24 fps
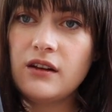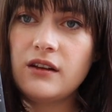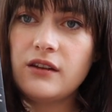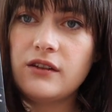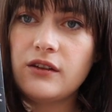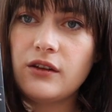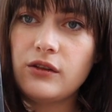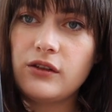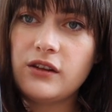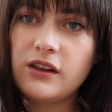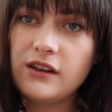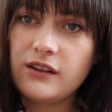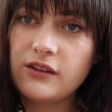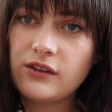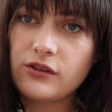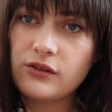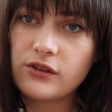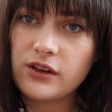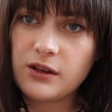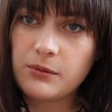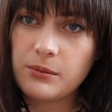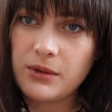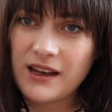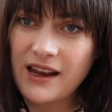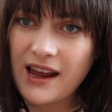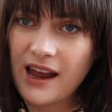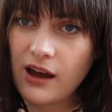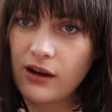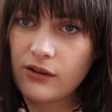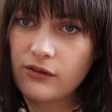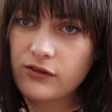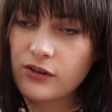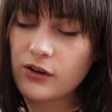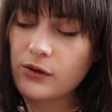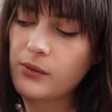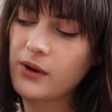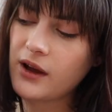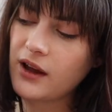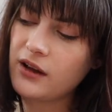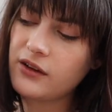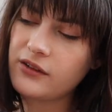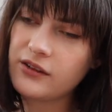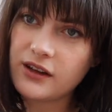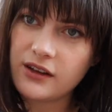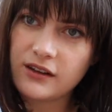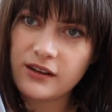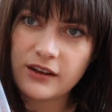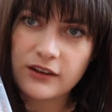So these three had been out for a
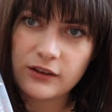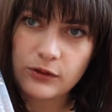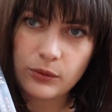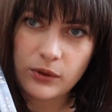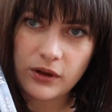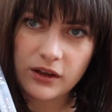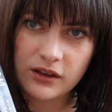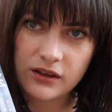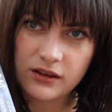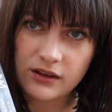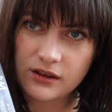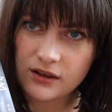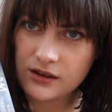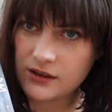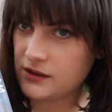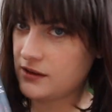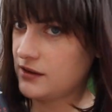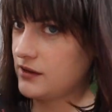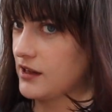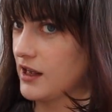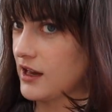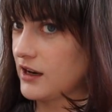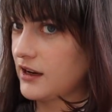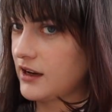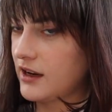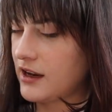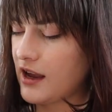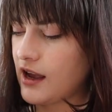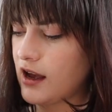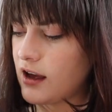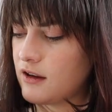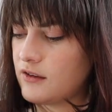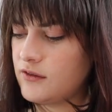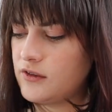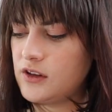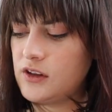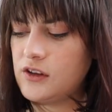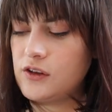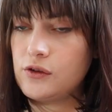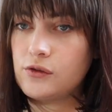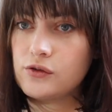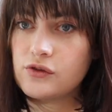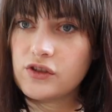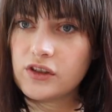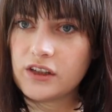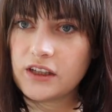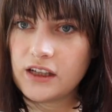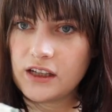while, then this one that I have
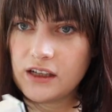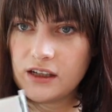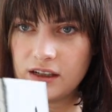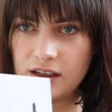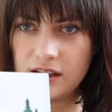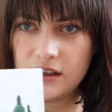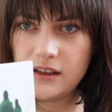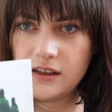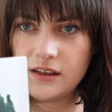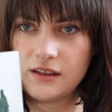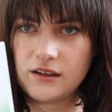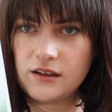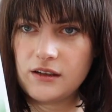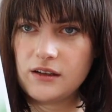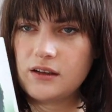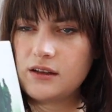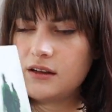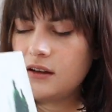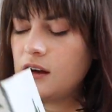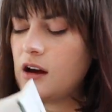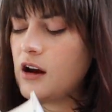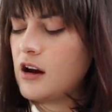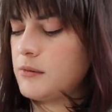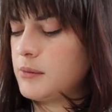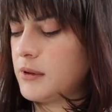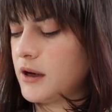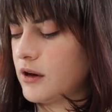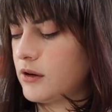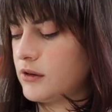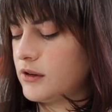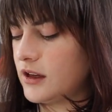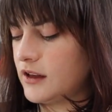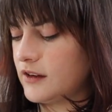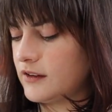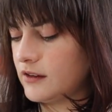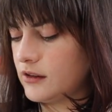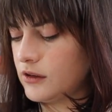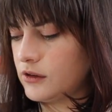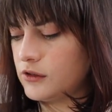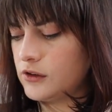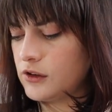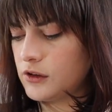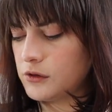hugely in Hardbound is a little